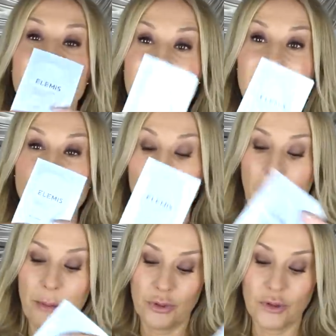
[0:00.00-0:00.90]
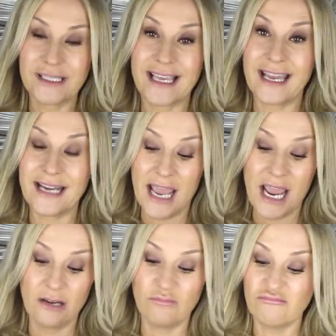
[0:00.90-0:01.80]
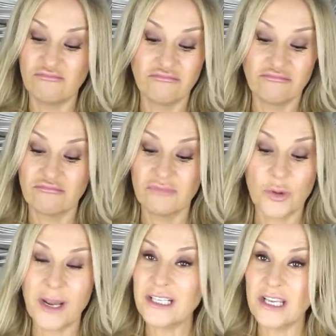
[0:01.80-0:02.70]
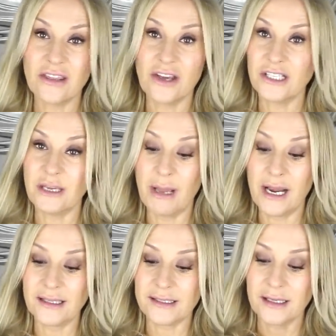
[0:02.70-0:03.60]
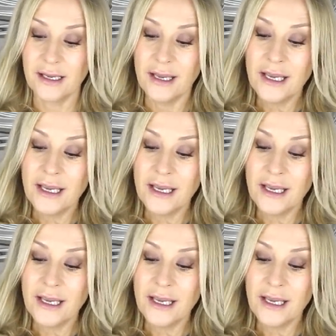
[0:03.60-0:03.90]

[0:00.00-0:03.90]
these will plump your skin in 20-30 minutes.